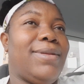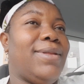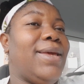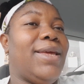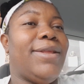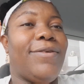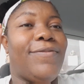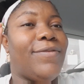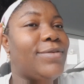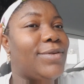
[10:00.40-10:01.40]
the end of
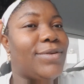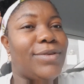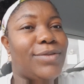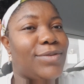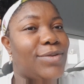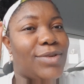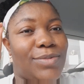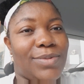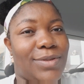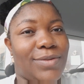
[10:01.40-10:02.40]
us going to
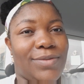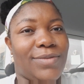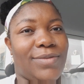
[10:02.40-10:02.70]
hospital.